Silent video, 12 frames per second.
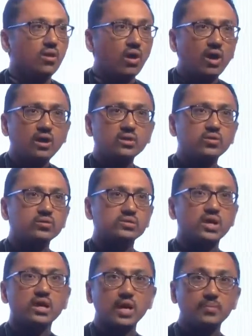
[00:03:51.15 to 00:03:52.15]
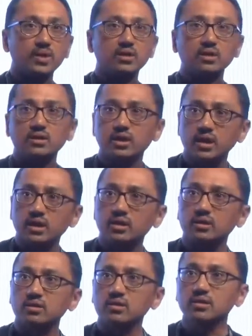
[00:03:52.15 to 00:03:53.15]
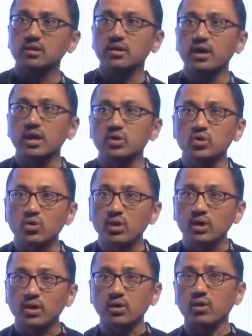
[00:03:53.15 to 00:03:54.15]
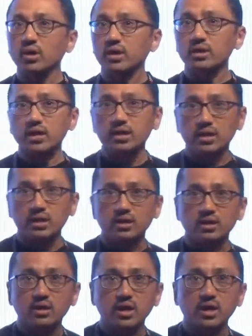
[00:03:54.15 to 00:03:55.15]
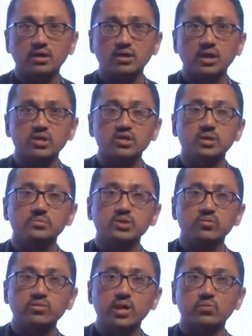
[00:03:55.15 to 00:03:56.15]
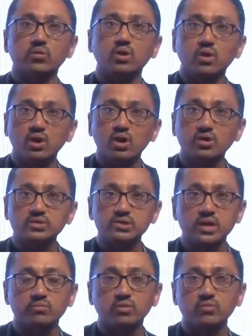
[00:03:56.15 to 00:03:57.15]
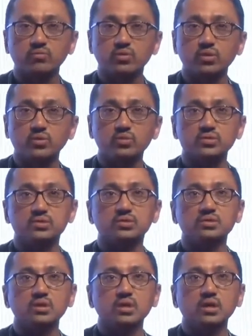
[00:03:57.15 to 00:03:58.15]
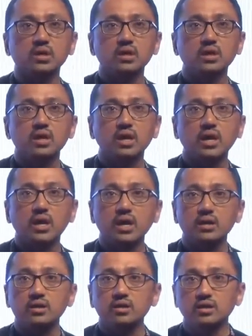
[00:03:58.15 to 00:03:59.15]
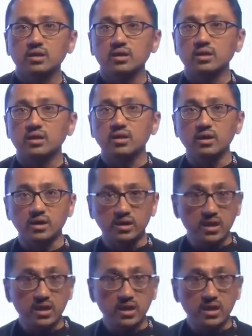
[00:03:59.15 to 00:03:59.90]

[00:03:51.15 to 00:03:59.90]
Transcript: All those are emitting the data and you are recording that data and in terms of network logs, network flows, and uh,